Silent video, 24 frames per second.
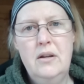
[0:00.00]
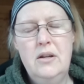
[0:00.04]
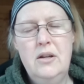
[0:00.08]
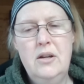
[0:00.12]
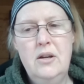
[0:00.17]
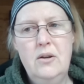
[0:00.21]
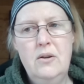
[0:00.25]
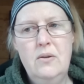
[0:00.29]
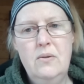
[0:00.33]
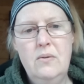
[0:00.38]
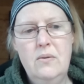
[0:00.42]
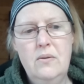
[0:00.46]

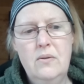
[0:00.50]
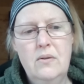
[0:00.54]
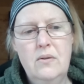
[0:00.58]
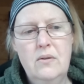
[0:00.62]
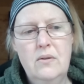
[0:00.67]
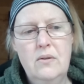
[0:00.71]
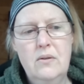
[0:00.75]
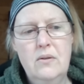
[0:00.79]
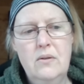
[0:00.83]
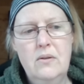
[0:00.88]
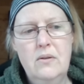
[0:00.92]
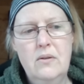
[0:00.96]
you
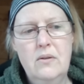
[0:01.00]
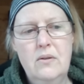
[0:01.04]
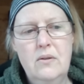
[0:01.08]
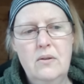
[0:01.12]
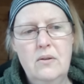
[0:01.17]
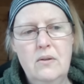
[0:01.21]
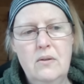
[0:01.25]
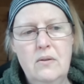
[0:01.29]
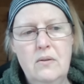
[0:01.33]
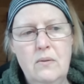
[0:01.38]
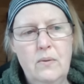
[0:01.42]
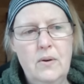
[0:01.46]

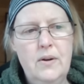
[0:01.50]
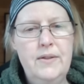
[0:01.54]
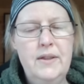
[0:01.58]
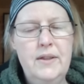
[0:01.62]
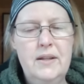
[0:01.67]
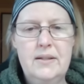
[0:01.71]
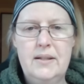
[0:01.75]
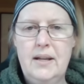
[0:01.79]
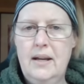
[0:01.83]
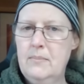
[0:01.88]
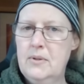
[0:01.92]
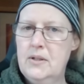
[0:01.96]
are on
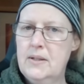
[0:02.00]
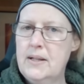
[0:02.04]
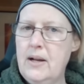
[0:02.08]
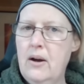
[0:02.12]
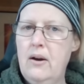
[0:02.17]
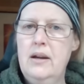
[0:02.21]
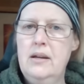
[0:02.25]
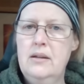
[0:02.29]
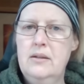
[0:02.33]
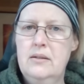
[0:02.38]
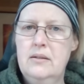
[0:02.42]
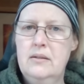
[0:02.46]
the same
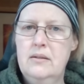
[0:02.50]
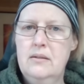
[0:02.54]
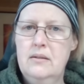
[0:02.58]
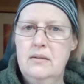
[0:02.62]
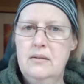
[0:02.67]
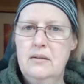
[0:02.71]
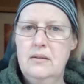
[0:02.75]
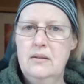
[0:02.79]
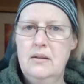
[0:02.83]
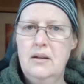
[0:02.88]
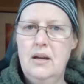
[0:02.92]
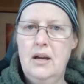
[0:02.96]
side.
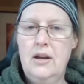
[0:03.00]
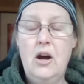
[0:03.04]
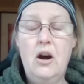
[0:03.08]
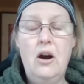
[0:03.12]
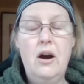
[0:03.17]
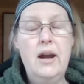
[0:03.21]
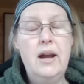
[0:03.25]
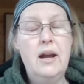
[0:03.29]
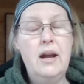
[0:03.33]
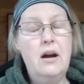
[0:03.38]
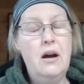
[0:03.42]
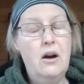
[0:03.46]
And
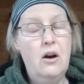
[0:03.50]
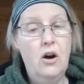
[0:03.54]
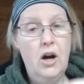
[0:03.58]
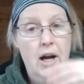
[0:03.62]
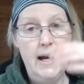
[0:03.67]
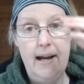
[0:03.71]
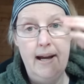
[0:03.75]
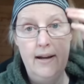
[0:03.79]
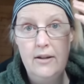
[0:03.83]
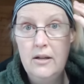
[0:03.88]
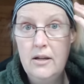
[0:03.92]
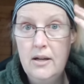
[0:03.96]
I
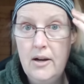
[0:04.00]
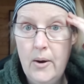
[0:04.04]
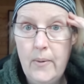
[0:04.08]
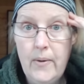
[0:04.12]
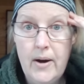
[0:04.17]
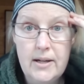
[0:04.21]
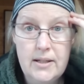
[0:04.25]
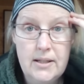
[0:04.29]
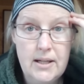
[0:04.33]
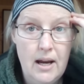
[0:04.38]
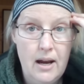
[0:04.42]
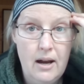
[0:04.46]
had
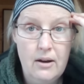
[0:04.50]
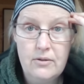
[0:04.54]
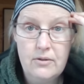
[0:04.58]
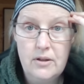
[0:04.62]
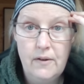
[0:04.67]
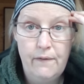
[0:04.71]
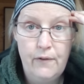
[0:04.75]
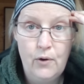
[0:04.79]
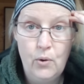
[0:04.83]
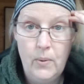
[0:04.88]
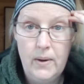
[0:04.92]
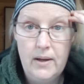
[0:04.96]
no idea how
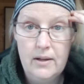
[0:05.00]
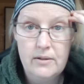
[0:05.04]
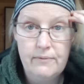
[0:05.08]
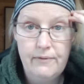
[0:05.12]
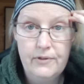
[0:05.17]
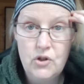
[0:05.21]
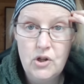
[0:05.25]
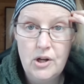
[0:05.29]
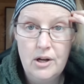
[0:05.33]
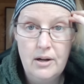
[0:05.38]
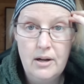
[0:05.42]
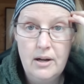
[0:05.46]
difficult it is
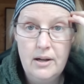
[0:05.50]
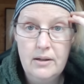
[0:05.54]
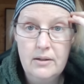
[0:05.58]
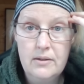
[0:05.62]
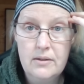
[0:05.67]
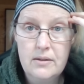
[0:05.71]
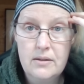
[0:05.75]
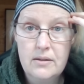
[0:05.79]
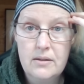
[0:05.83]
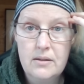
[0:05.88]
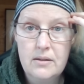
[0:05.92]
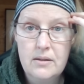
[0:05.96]
for
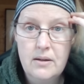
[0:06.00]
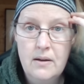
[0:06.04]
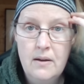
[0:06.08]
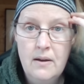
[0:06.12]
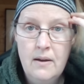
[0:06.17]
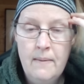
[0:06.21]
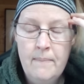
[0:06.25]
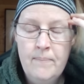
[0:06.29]
journalists.